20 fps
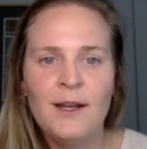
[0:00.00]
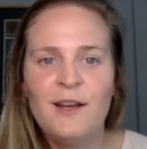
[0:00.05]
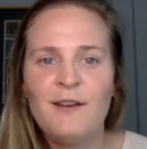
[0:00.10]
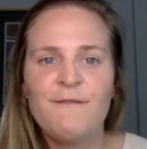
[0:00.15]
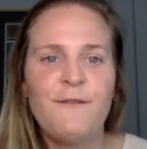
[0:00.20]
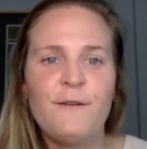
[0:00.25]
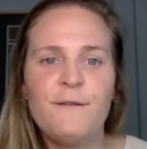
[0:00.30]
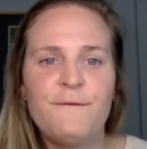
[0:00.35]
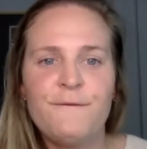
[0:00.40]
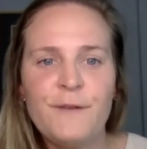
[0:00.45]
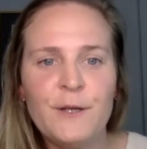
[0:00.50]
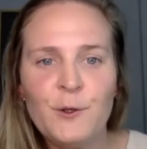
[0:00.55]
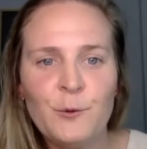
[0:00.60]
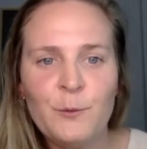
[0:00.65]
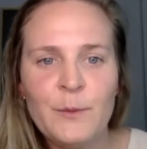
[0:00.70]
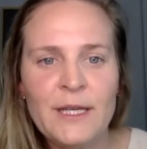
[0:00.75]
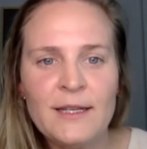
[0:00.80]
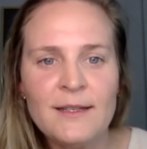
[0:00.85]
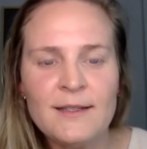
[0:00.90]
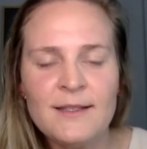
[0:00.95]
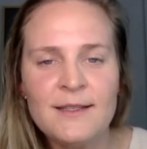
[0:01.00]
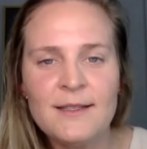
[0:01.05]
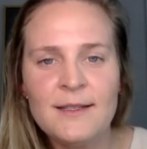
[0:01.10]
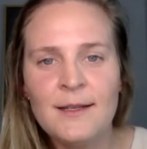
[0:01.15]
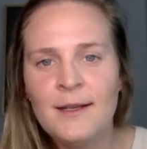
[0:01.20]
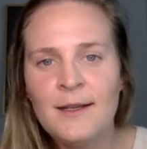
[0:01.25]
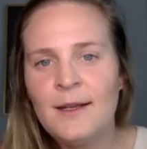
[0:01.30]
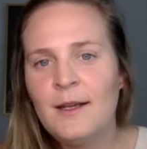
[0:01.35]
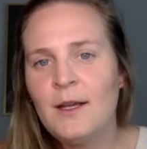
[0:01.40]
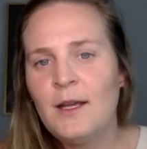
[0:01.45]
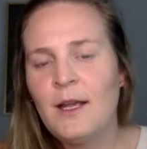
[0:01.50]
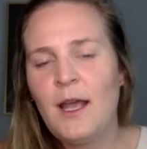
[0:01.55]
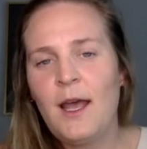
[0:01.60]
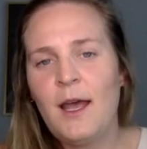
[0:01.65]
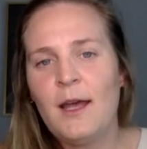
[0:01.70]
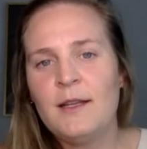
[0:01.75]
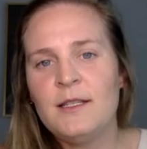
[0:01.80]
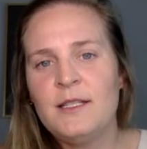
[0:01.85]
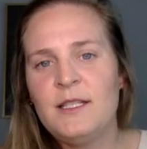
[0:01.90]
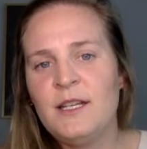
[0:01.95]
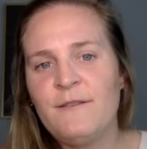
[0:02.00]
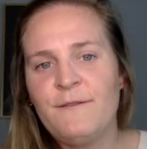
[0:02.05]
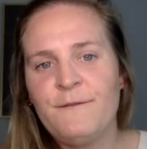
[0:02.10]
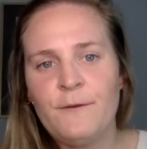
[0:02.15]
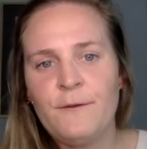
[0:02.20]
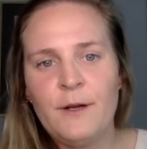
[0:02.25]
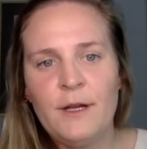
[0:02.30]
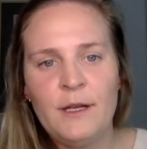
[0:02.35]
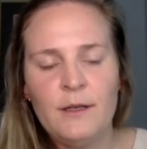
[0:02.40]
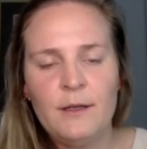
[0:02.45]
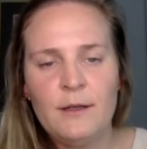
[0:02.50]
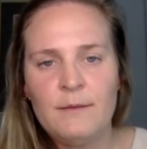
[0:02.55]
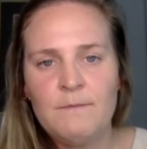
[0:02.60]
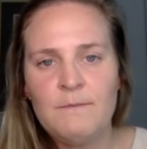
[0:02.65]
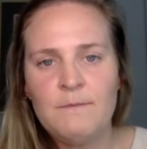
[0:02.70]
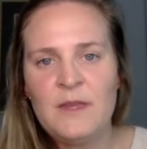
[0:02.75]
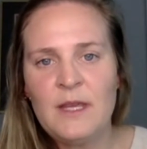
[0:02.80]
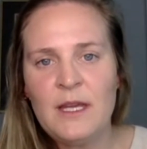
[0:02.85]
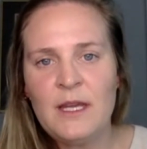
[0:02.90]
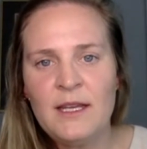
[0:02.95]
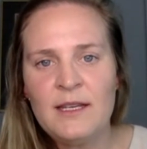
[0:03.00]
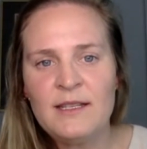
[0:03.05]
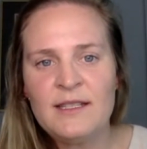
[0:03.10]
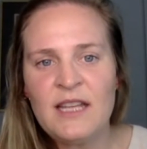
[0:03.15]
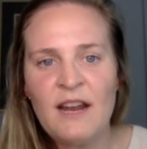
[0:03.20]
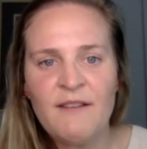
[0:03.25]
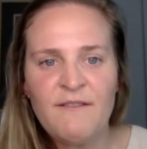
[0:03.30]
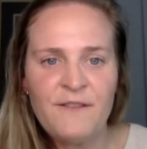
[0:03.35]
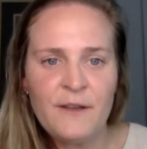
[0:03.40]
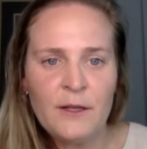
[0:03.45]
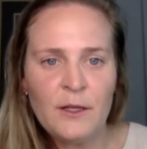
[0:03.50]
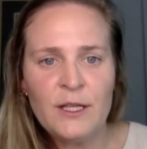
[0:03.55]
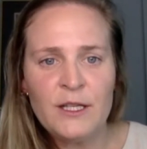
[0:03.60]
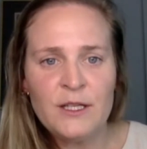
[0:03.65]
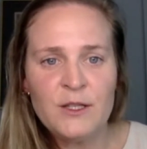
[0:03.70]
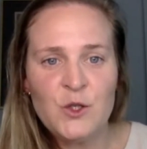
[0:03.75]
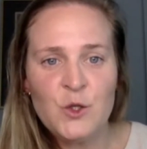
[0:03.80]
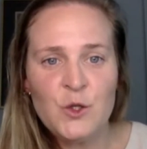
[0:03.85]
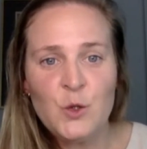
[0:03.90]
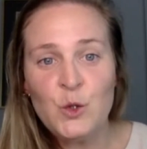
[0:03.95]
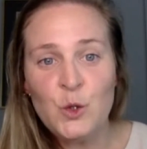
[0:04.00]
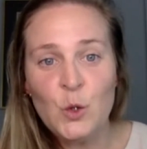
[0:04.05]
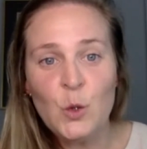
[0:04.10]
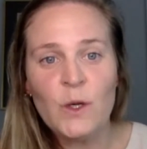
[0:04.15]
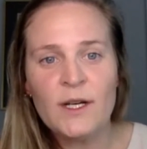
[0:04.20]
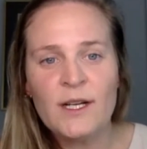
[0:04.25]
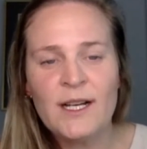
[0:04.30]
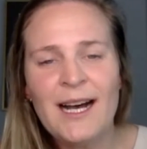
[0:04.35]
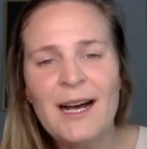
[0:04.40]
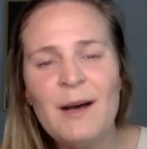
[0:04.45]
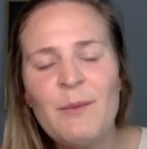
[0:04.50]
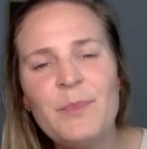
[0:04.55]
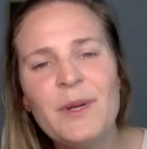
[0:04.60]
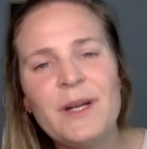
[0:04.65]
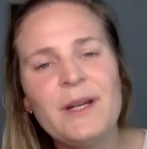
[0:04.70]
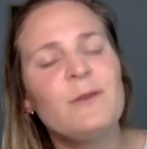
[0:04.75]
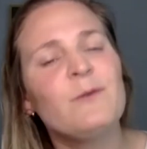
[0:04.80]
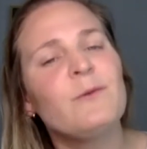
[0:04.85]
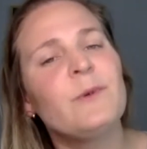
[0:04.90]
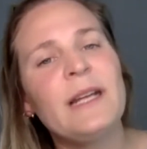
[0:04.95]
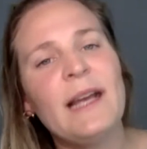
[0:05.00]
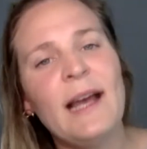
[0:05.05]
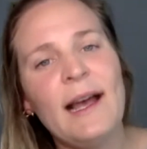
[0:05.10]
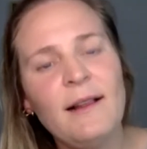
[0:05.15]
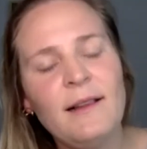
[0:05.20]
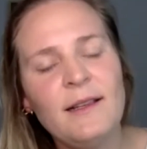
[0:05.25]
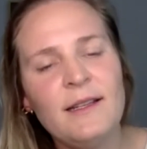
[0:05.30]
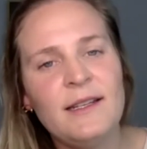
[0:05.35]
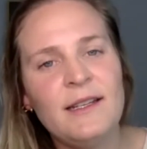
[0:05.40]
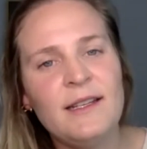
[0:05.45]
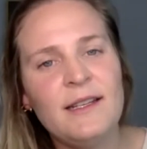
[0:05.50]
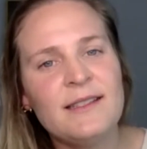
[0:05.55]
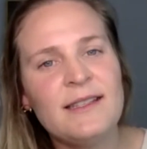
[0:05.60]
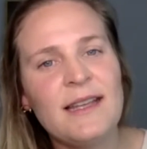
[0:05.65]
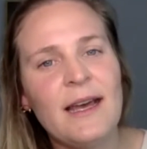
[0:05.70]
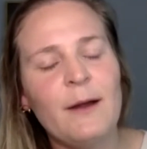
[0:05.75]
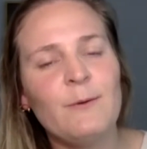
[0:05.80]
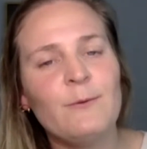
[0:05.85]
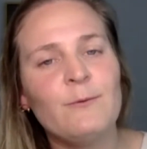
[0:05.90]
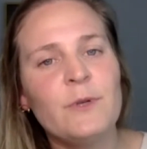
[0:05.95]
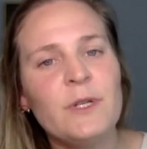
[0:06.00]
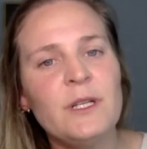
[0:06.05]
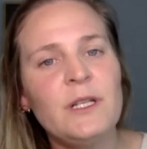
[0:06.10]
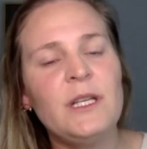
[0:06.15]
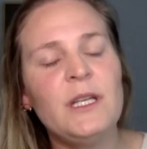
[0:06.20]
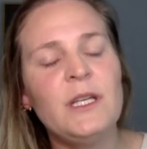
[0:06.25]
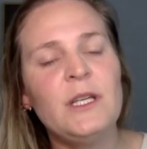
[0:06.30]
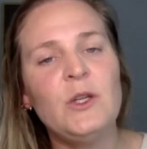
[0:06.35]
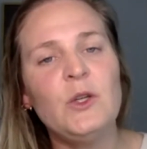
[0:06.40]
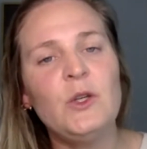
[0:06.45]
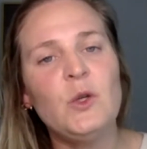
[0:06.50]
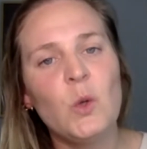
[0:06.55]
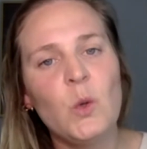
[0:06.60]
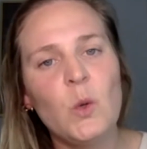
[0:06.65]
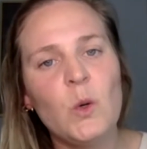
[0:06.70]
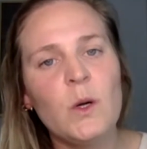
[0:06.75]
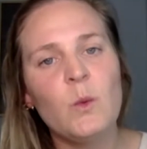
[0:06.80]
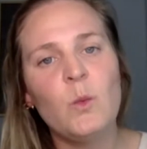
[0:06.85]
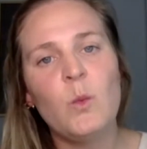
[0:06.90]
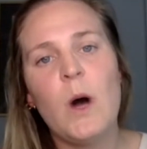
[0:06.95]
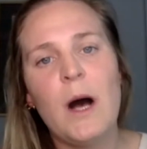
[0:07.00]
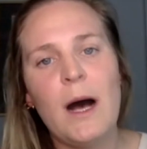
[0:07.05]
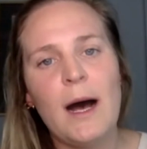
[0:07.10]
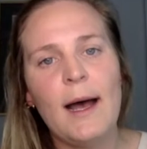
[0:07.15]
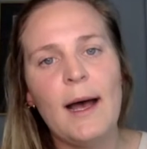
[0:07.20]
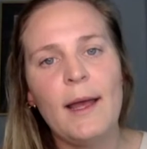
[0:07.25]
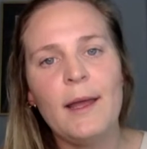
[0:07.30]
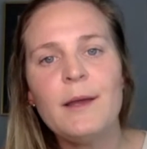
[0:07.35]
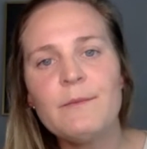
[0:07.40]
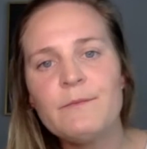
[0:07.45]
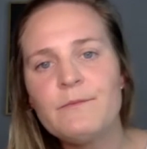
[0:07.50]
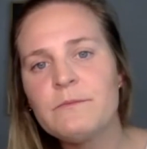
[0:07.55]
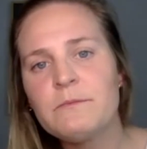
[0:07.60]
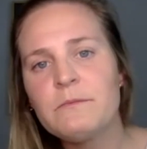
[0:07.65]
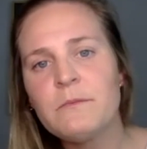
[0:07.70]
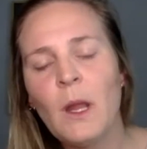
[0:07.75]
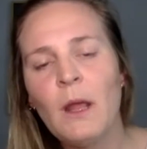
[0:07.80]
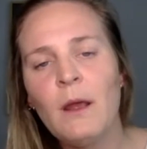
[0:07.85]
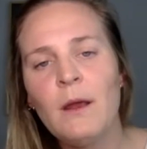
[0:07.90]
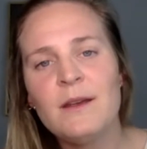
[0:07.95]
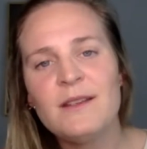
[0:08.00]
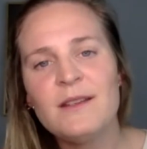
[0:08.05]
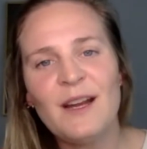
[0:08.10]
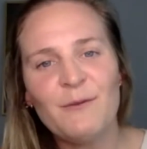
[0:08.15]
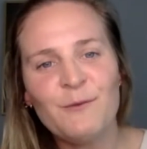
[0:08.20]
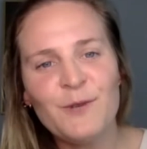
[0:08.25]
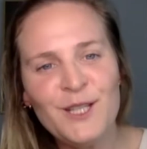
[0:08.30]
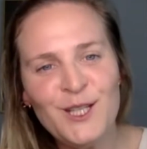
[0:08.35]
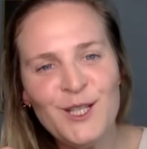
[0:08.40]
fulfillment, and different things that fill into your cup. But in reality, is that really your why? Is that really